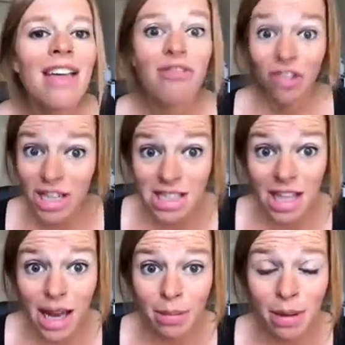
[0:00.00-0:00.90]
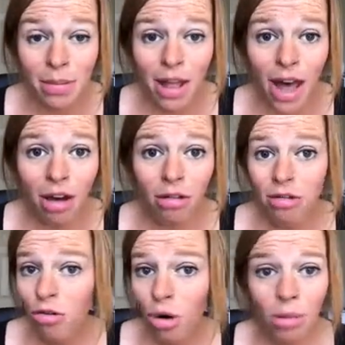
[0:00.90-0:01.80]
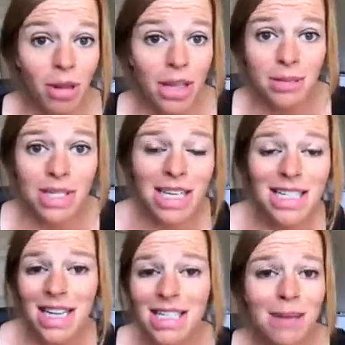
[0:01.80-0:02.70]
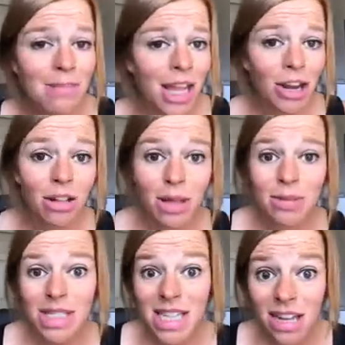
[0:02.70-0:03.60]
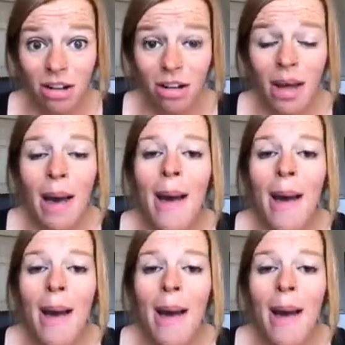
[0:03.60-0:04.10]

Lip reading: Freaks a lot of people out. Normal lipstick doesn't make your lips tingle,